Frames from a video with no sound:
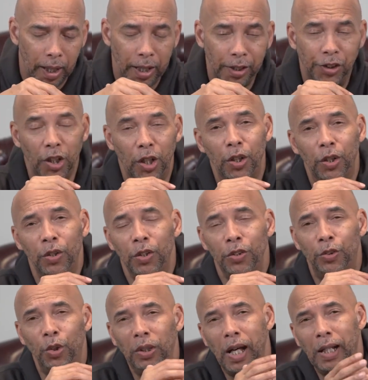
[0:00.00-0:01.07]
And so
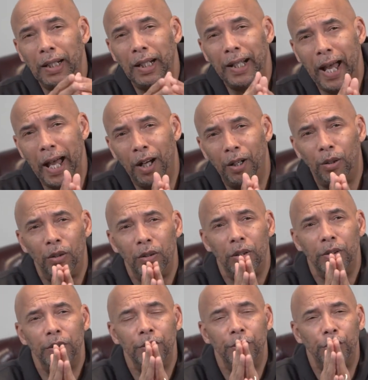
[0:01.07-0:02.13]
do not allow
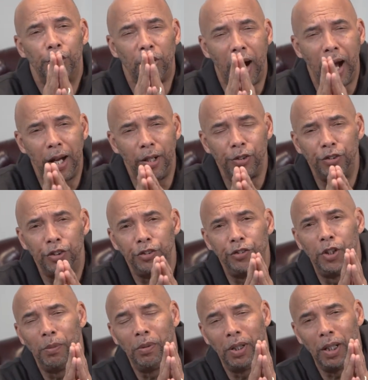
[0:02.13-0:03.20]
trials and
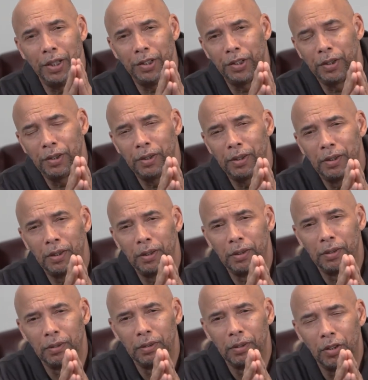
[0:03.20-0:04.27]
tribulations
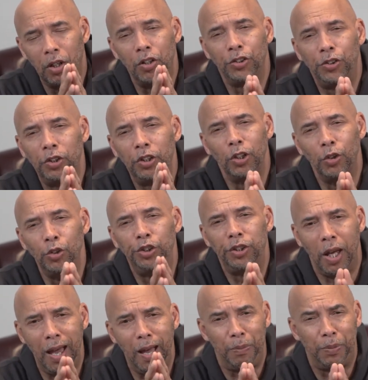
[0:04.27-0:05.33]
cause you to lose
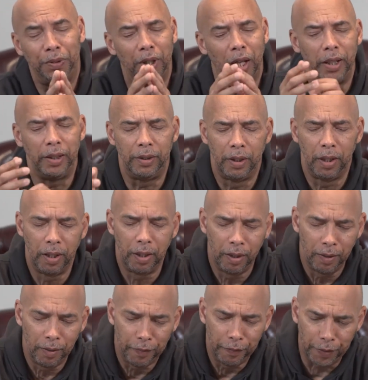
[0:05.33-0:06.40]
your appetite
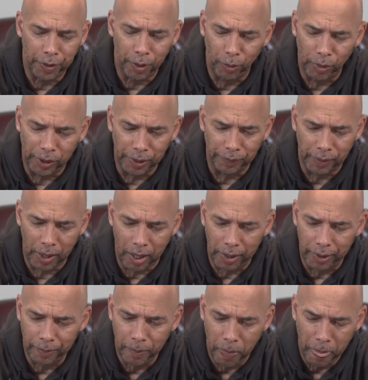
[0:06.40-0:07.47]
for the Word of
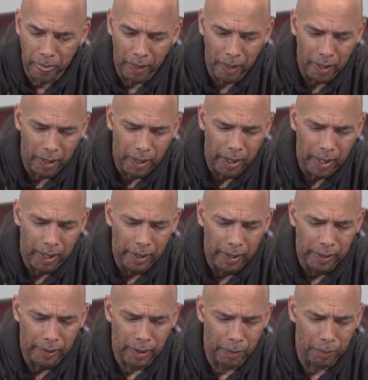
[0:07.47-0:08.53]
God.
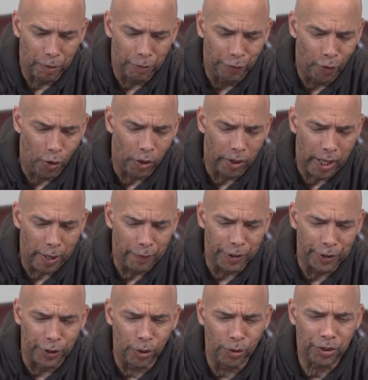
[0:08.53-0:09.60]
Number four, a
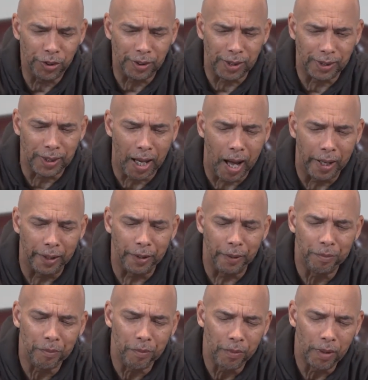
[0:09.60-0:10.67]
reduced
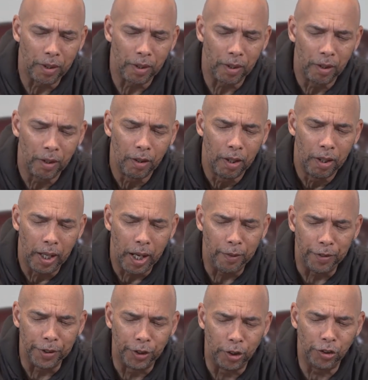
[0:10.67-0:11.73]
desire a
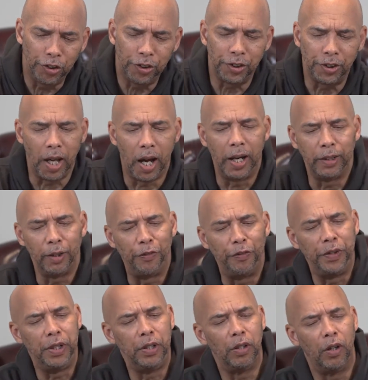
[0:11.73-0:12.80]
reduced desire to
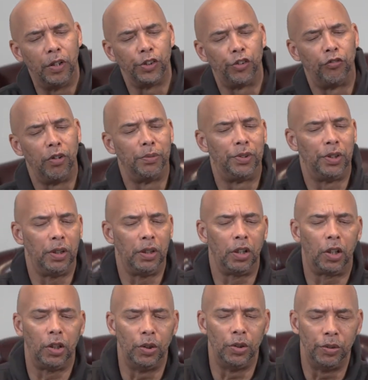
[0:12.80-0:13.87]
feed on Scripture
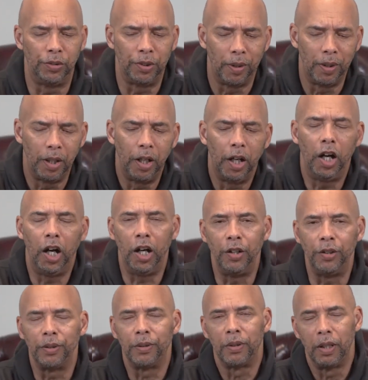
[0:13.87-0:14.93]
includes
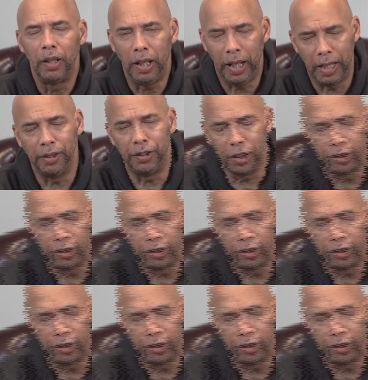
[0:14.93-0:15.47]
hurt and